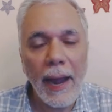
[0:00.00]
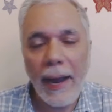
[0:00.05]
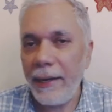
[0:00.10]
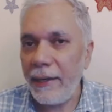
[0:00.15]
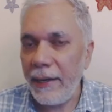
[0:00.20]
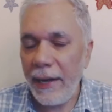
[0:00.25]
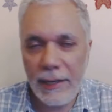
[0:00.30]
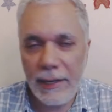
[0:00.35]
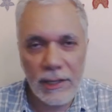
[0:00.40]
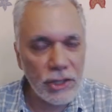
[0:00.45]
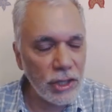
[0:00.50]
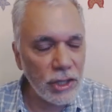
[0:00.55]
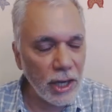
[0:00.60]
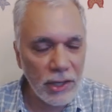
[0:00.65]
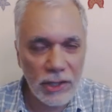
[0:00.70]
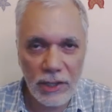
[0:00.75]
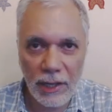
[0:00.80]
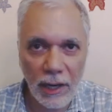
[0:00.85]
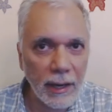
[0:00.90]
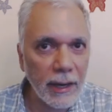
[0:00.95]
and it's
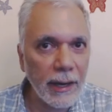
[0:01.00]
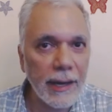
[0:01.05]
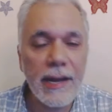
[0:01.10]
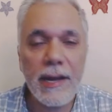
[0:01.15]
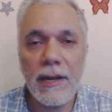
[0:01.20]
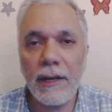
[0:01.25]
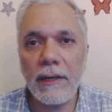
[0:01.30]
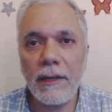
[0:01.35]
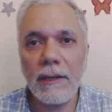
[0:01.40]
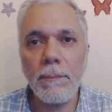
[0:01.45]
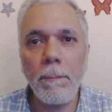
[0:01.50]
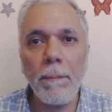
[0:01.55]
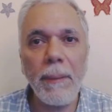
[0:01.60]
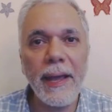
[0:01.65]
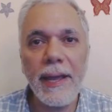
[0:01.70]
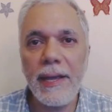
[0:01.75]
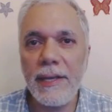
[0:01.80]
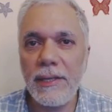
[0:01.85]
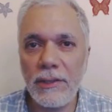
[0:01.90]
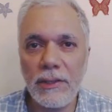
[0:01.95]
just a cleaner
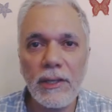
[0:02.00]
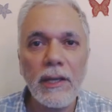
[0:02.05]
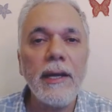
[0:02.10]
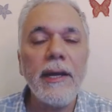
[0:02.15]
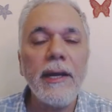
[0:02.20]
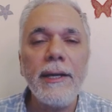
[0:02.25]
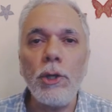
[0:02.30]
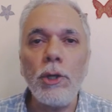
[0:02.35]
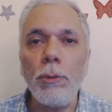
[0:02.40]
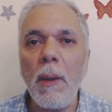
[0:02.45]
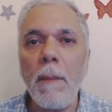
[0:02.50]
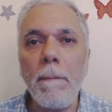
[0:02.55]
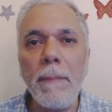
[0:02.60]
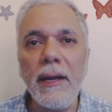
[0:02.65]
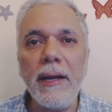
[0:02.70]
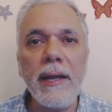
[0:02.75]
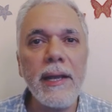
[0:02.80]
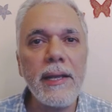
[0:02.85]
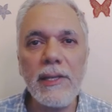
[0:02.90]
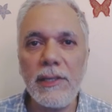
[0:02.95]
place to be
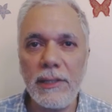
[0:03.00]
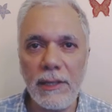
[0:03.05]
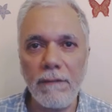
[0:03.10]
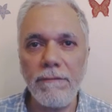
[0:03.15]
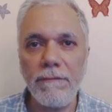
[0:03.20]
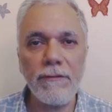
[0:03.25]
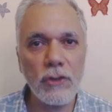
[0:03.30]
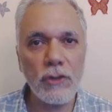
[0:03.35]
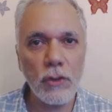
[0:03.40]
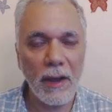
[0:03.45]
building stuff.